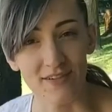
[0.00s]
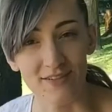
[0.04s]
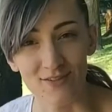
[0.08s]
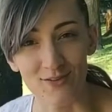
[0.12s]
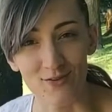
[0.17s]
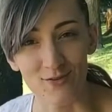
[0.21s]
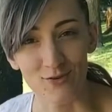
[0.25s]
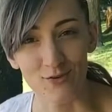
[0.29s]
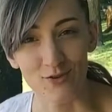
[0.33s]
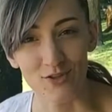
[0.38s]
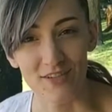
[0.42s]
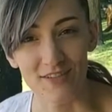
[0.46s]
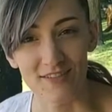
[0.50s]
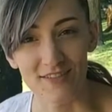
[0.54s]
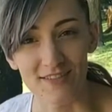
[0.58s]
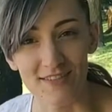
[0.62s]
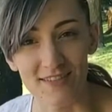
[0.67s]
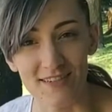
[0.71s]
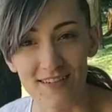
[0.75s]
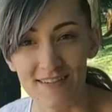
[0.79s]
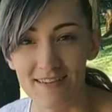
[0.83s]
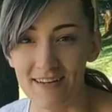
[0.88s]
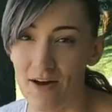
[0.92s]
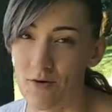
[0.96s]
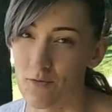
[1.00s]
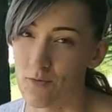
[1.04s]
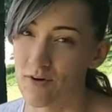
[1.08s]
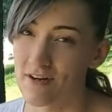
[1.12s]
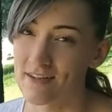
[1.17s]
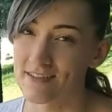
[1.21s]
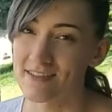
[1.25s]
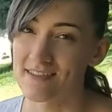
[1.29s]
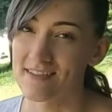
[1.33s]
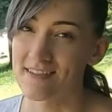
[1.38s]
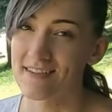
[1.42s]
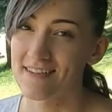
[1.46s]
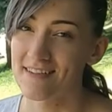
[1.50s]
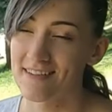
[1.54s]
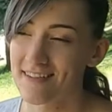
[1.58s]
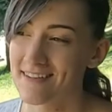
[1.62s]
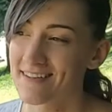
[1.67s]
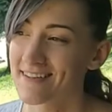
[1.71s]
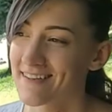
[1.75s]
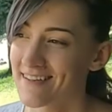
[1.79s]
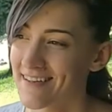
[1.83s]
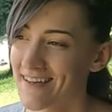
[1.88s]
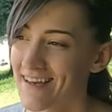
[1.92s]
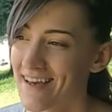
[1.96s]
resolutions. Now, what
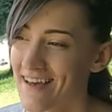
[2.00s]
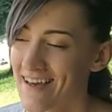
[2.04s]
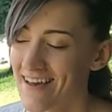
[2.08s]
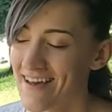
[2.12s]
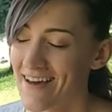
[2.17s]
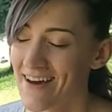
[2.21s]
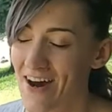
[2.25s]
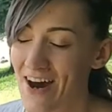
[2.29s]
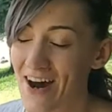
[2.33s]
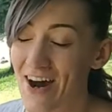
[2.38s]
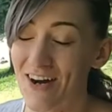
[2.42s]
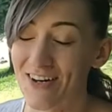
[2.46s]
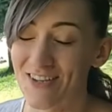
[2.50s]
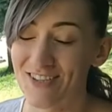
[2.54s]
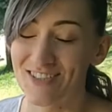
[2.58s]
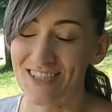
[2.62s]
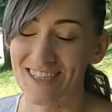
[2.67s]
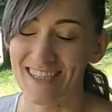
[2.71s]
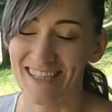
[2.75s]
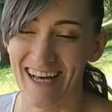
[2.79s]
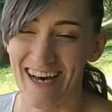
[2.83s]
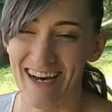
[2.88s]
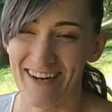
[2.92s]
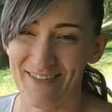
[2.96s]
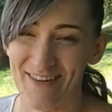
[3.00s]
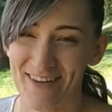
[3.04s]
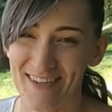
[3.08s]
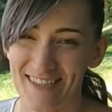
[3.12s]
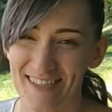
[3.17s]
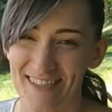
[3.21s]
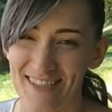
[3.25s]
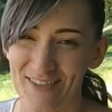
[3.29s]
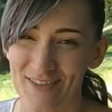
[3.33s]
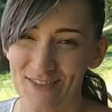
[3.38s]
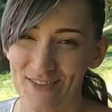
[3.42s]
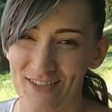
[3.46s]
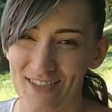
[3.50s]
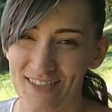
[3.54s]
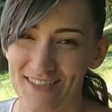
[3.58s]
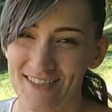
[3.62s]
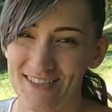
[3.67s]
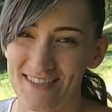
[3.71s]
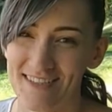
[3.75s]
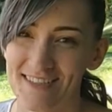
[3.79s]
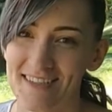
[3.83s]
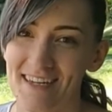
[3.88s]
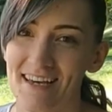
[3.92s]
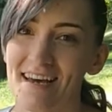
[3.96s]
are July resolutions?